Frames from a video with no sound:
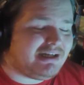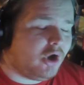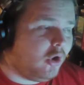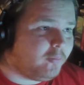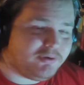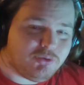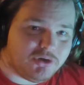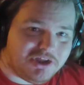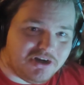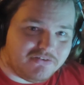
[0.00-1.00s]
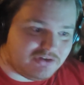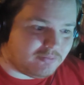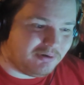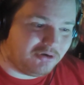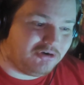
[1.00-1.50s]
hope you could get a few
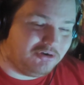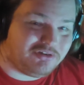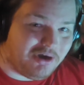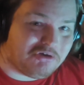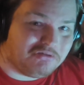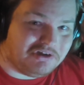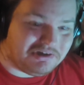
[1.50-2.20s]
burgers out of it.